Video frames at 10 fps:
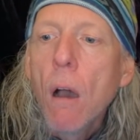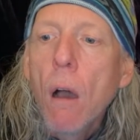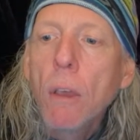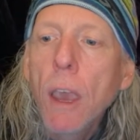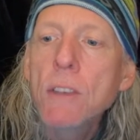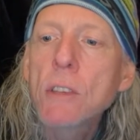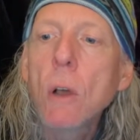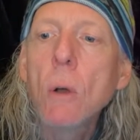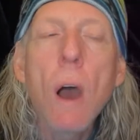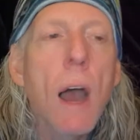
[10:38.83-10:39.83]
Okay,
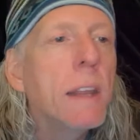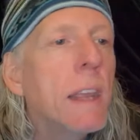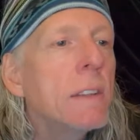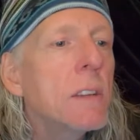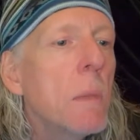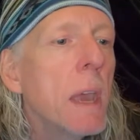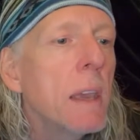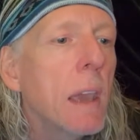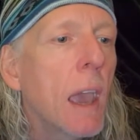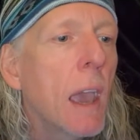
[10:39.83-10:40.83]
so I need to
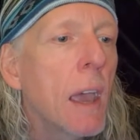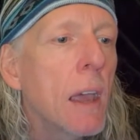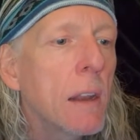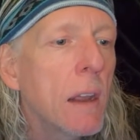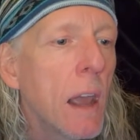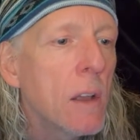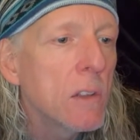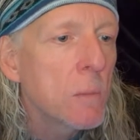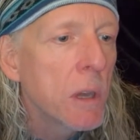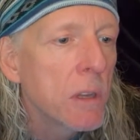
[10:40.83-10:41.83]
make an
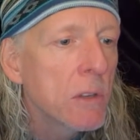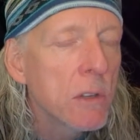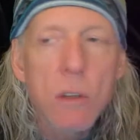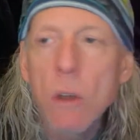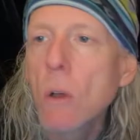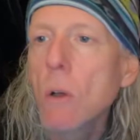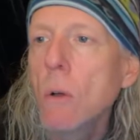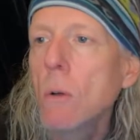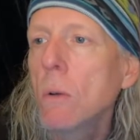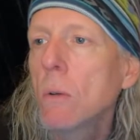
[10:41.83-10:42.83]
announcement.
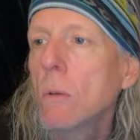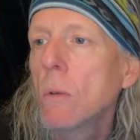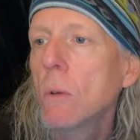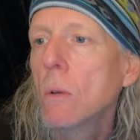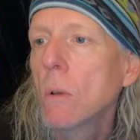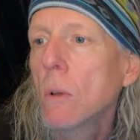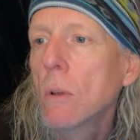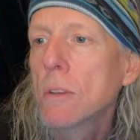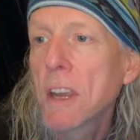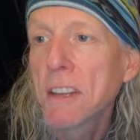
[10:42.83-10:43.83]
So
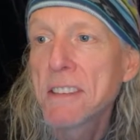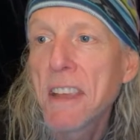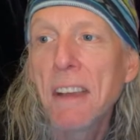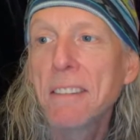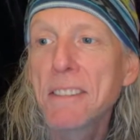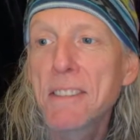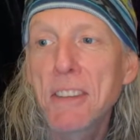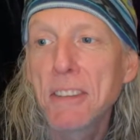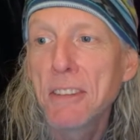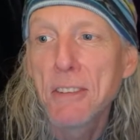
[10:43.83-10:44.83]
check this out. This is
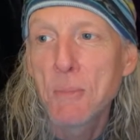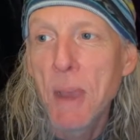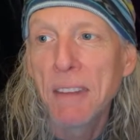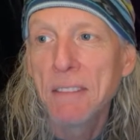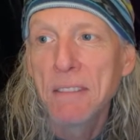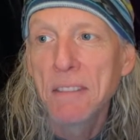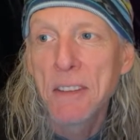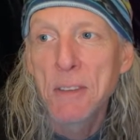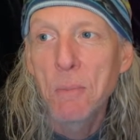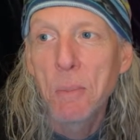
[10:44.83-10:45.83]
good news, man.
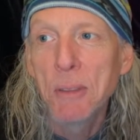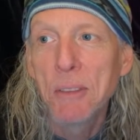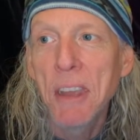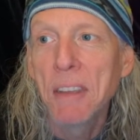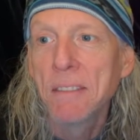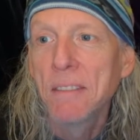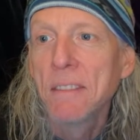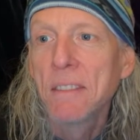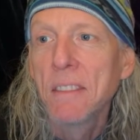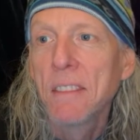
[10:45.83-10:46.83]
This is a big thing.
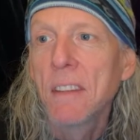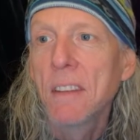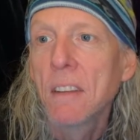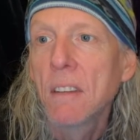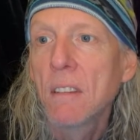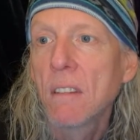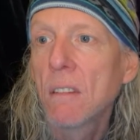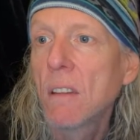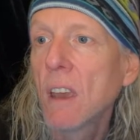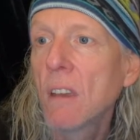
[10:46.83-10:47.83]

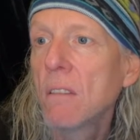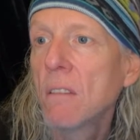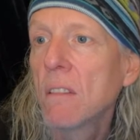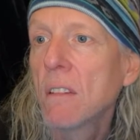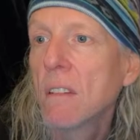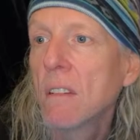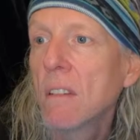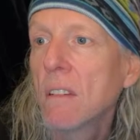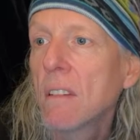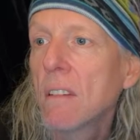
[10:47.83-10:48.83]
Okay.
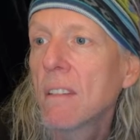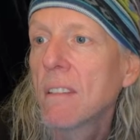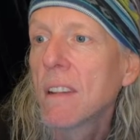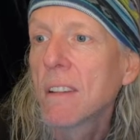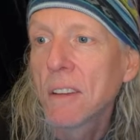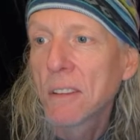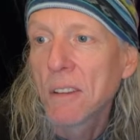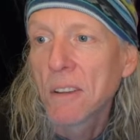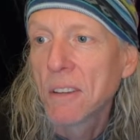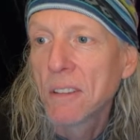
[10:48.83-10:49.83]

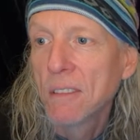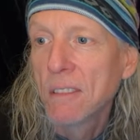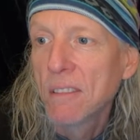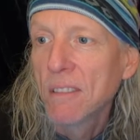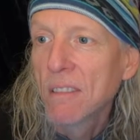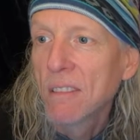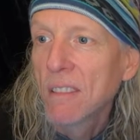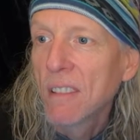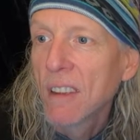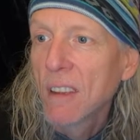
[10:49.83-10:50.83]
Look.
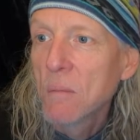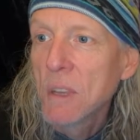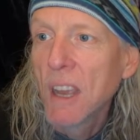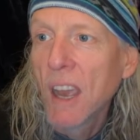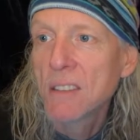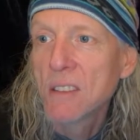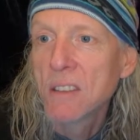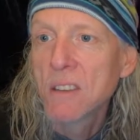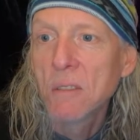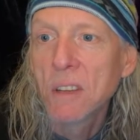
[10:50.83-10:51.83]
Media
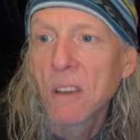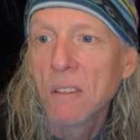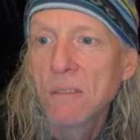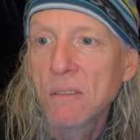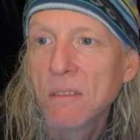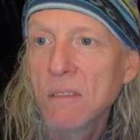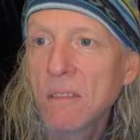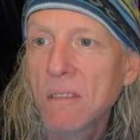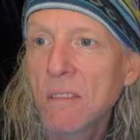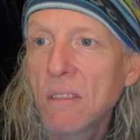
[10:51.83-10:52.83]
assets. Here we go.
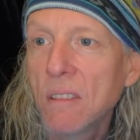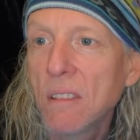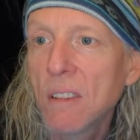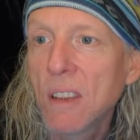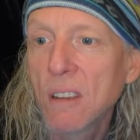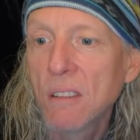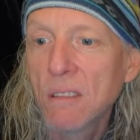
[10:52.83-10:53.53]
Okay.